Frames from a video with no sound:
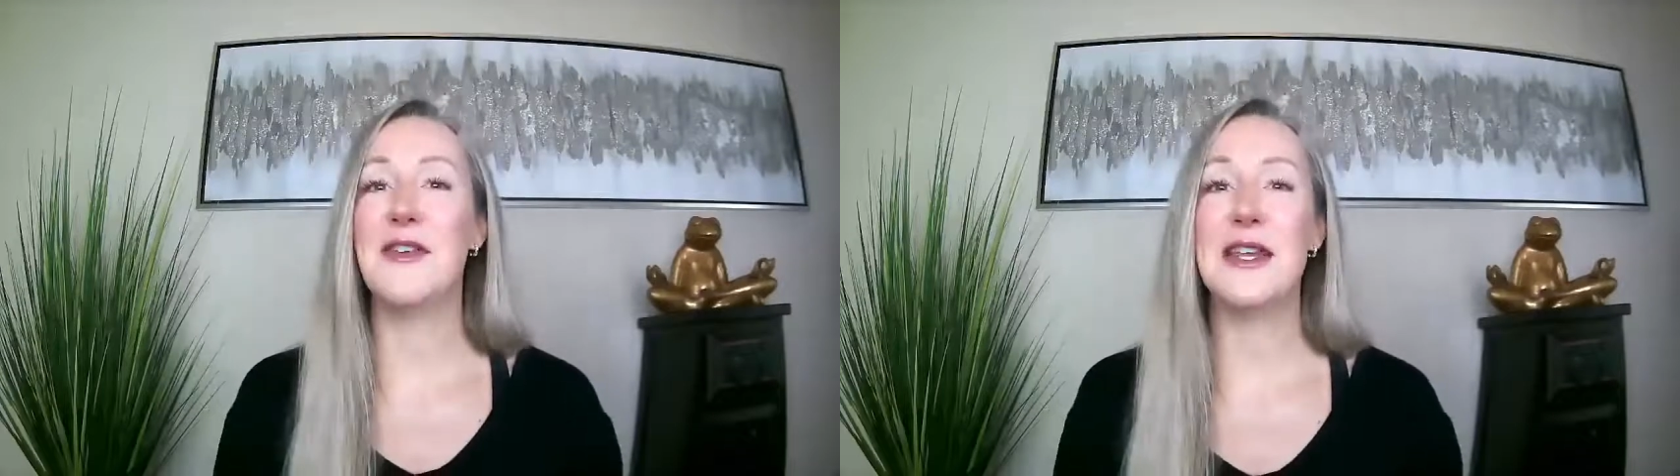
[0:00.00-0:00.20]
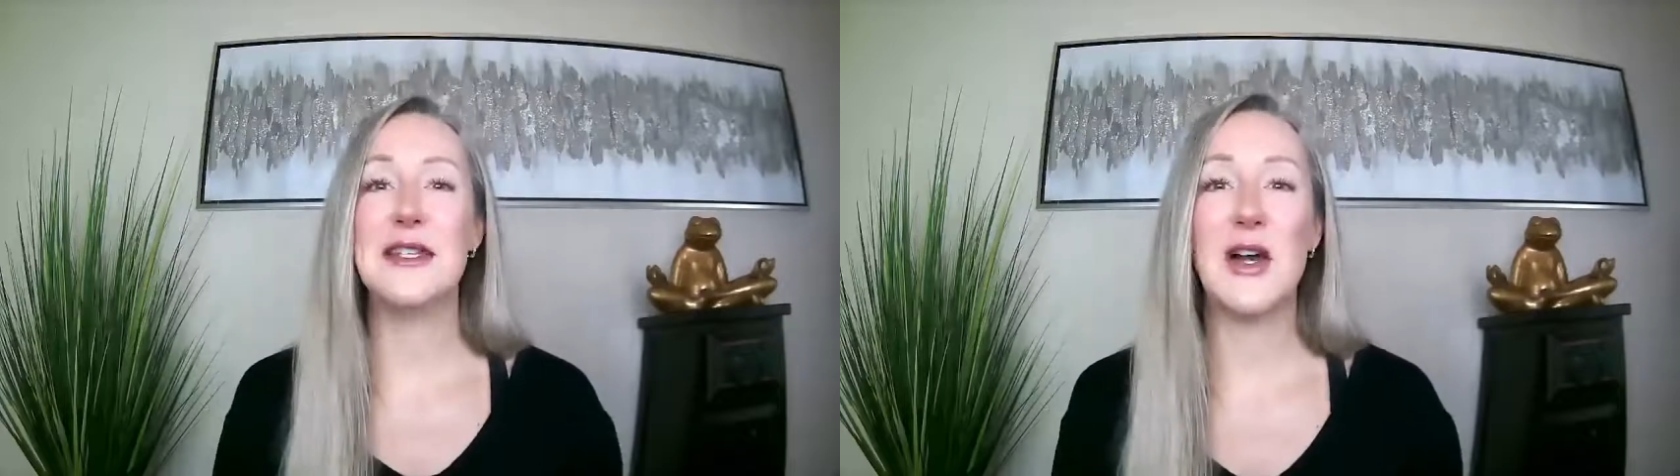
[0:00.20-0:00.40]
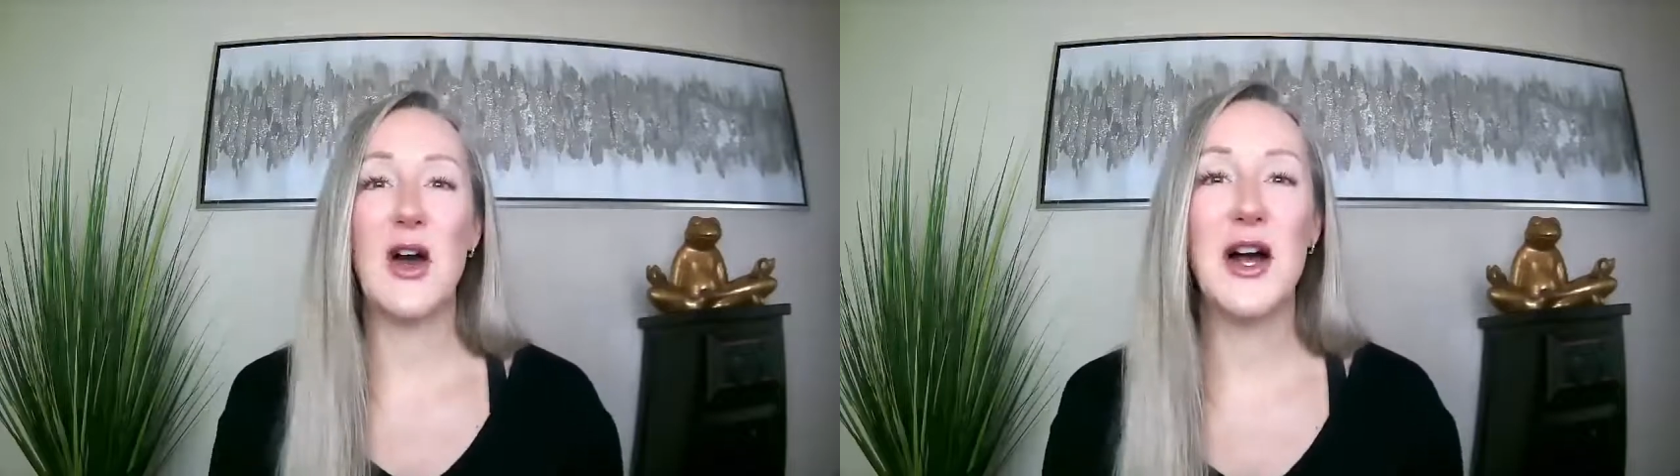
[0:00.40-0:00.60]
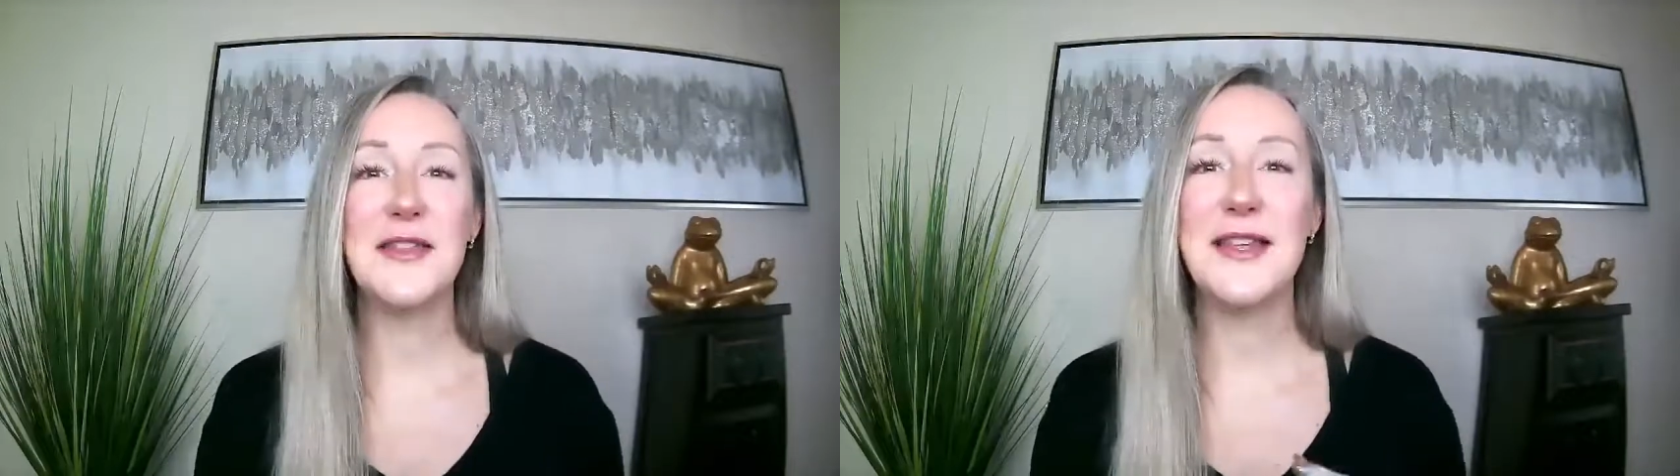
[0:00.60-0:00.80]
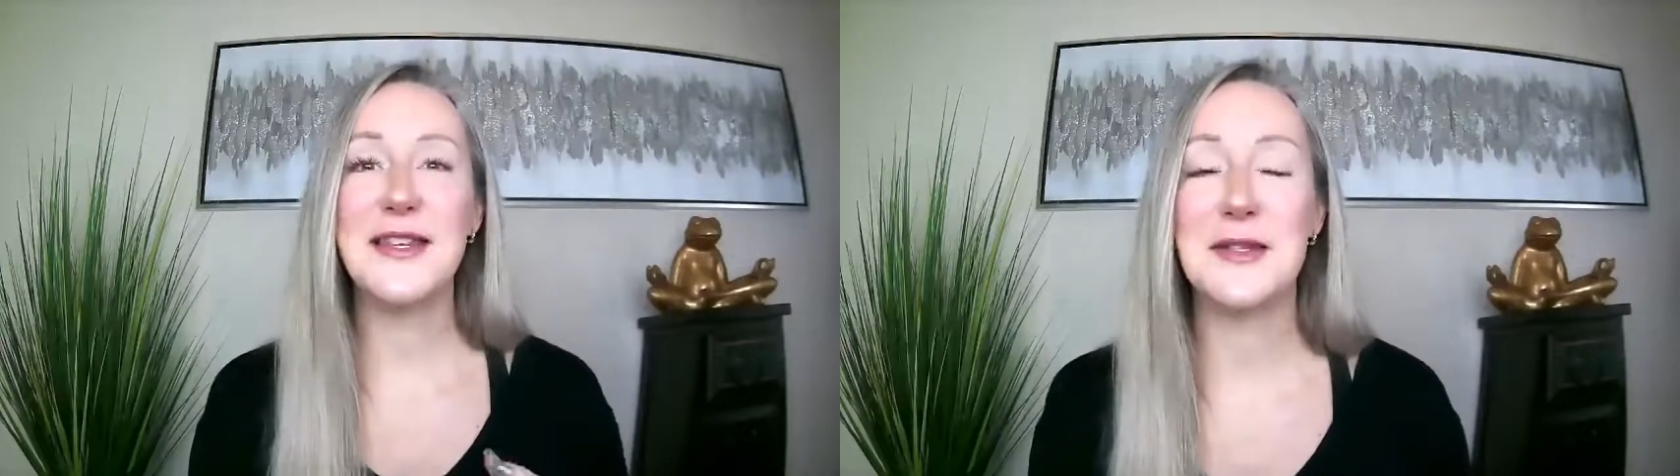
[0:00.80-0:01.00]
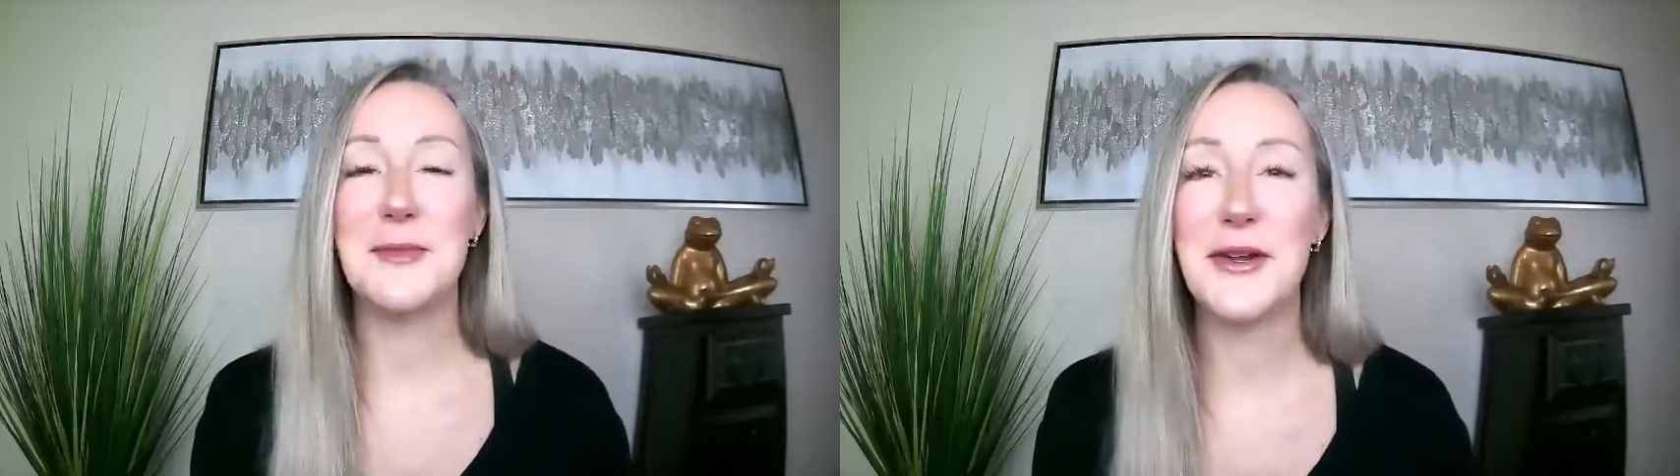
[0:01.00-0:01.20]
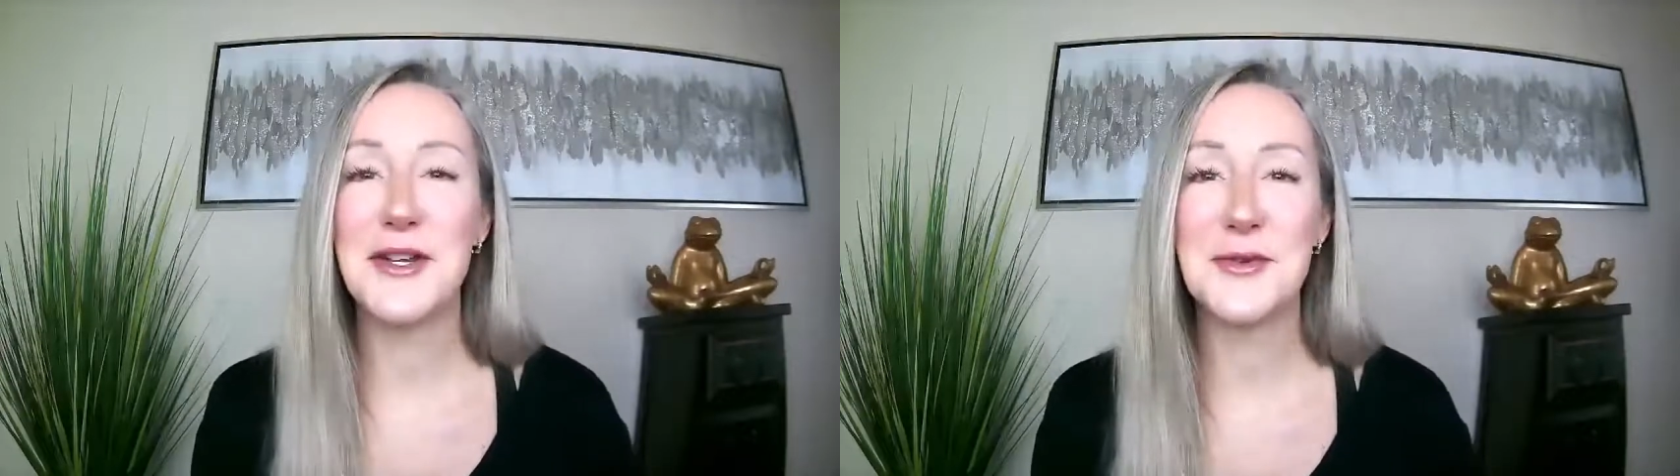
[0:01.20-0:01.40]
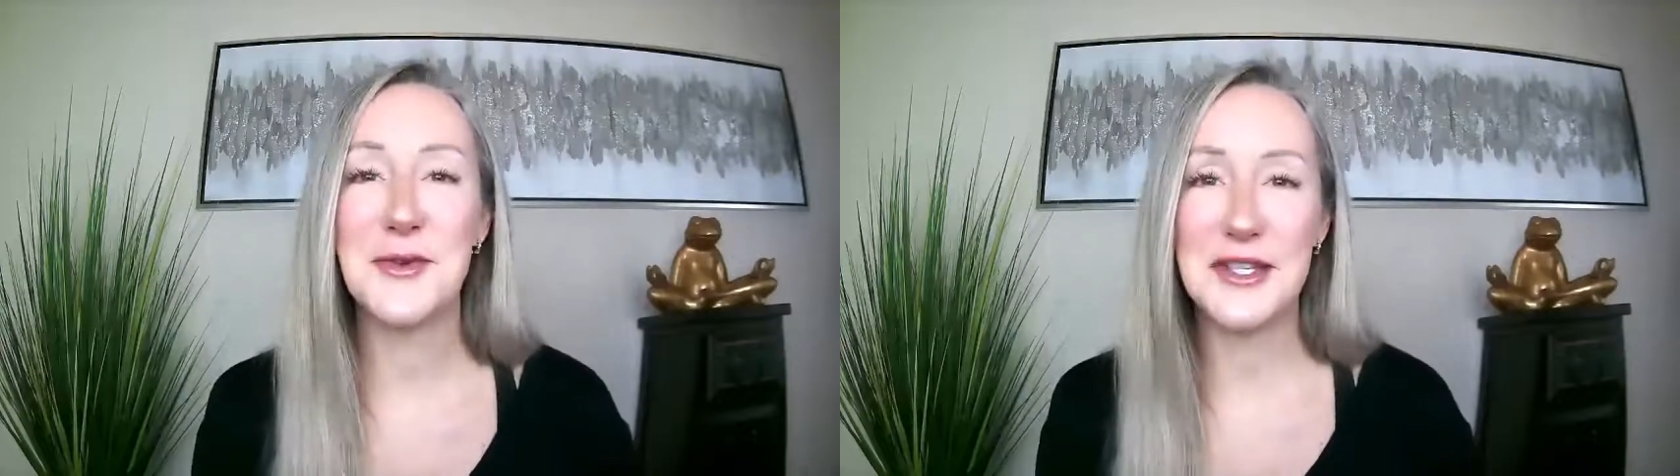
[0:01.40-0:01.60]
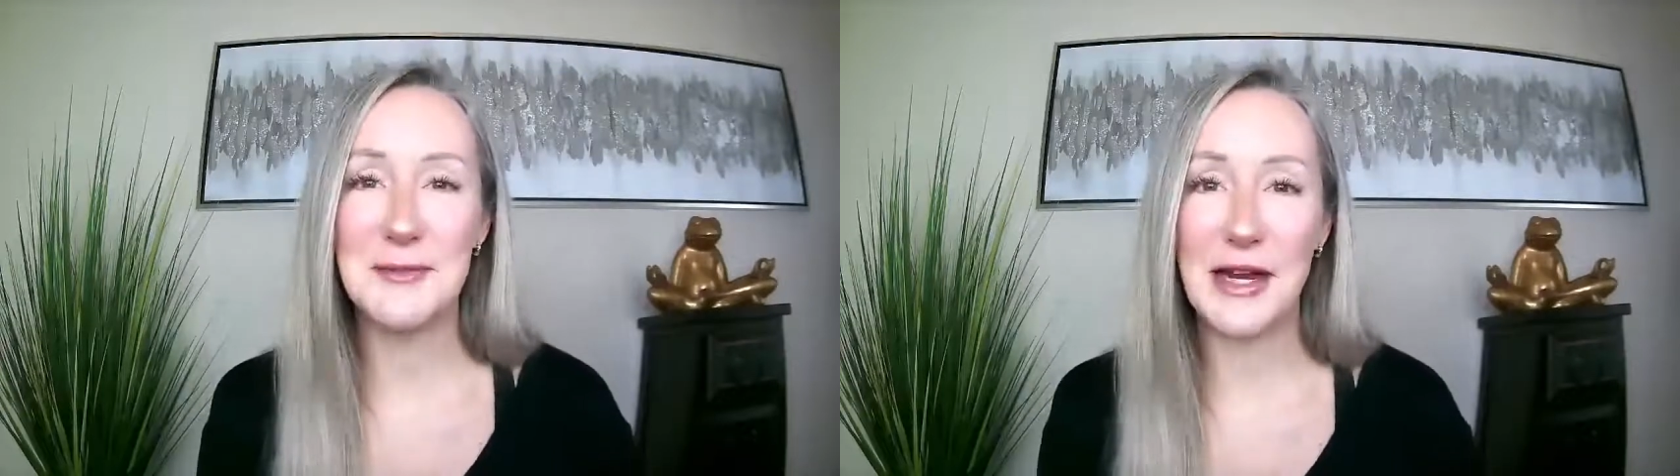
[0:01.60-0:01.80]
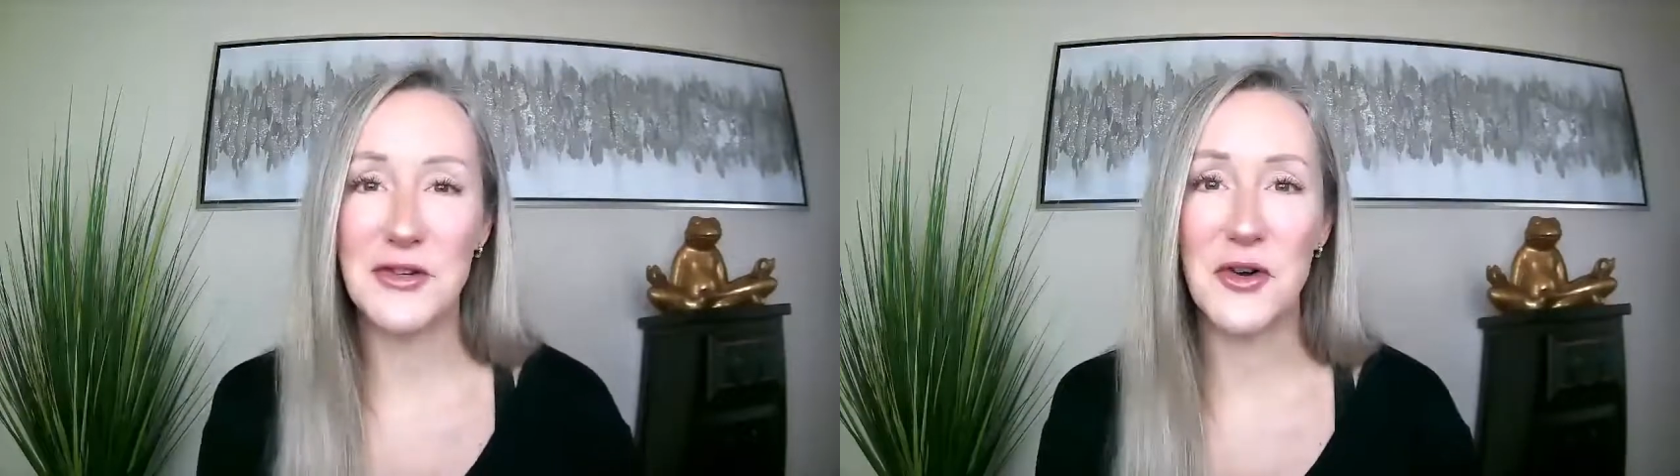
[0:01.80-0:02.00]
If it is on the spiritual
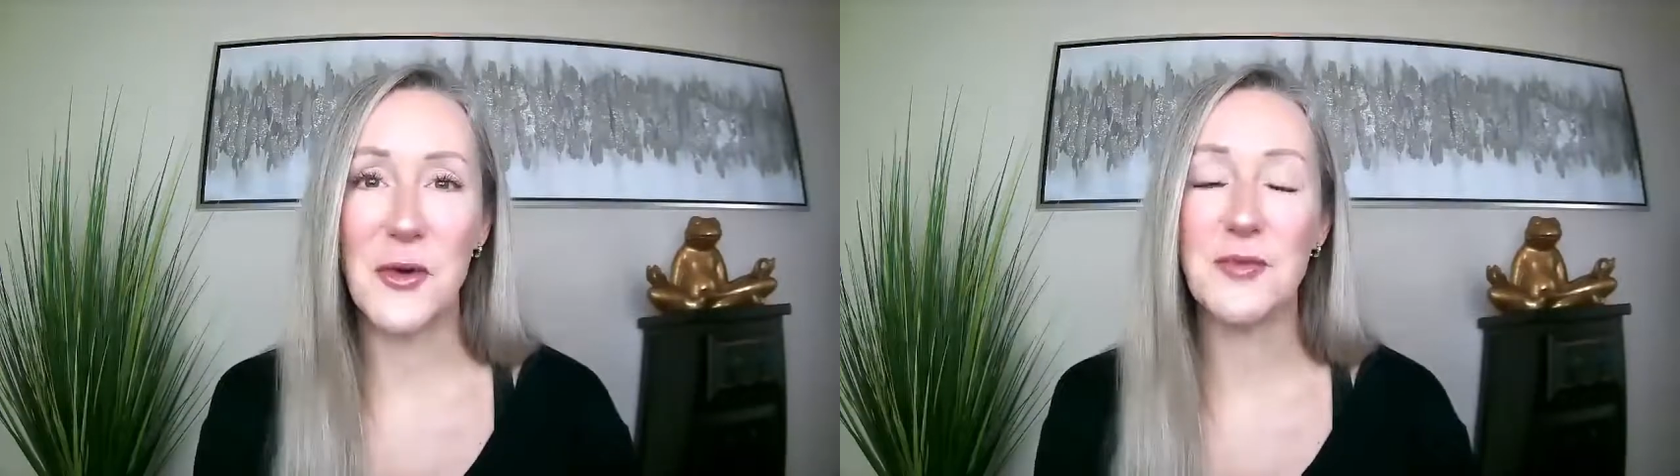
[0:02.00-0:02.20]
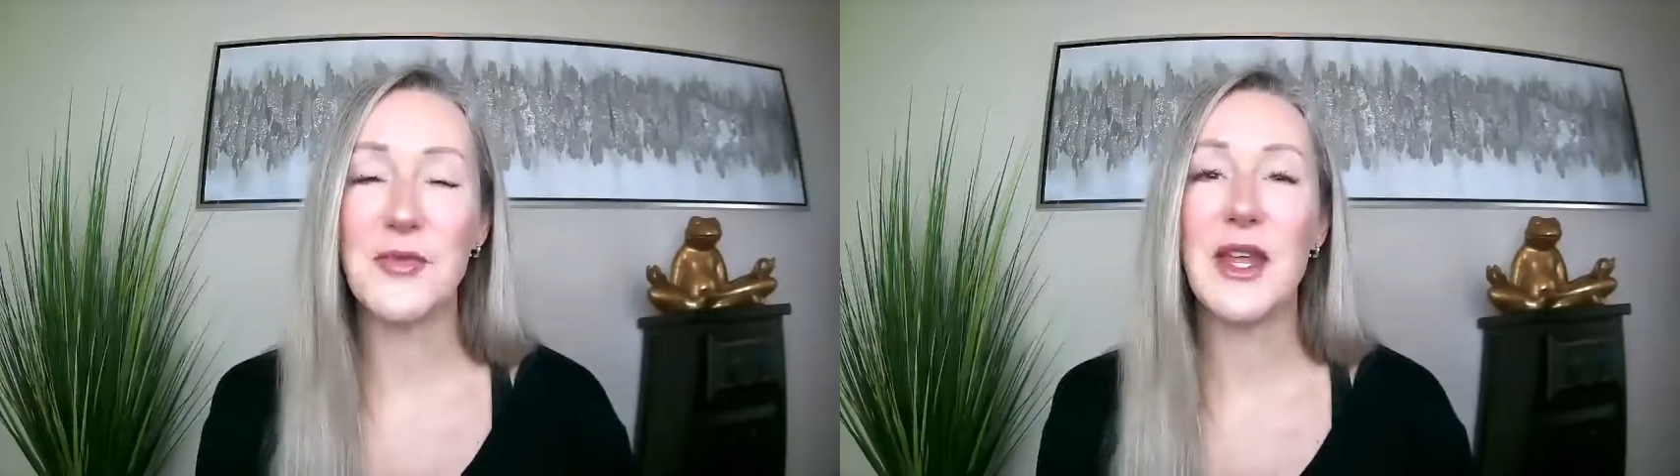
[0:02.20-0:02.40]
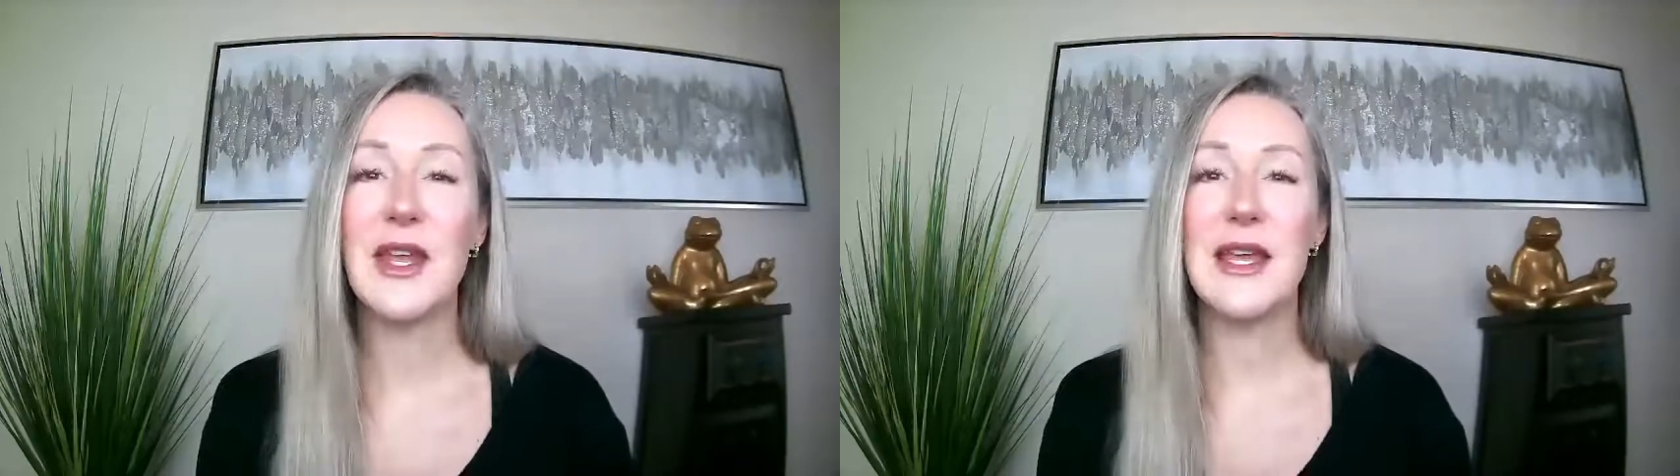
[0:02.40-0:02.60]
spectrum,